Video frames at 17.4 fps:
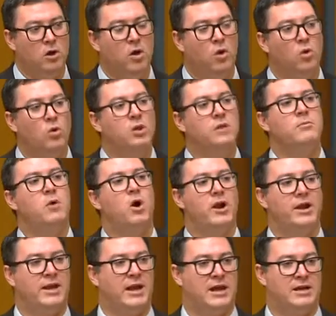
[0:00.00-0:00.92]
all the
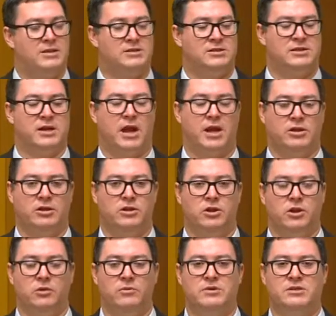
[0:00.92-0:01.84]
mining house is going
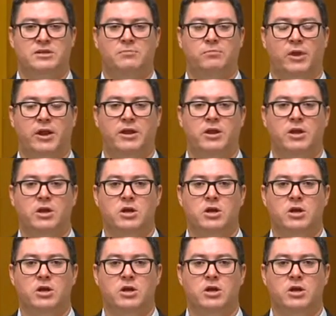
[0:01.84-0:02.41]
to do is simply